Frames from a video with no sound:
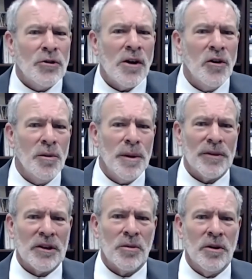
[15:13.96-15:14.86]
Talk a little bit
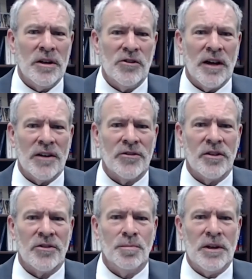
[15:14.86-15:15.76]
about the community
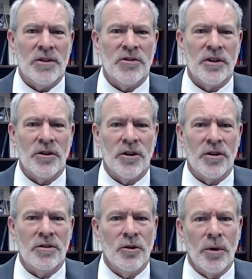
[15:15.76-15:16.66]
justice piece that
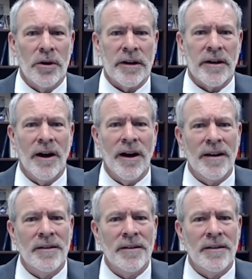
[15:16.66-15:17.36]
you're working on.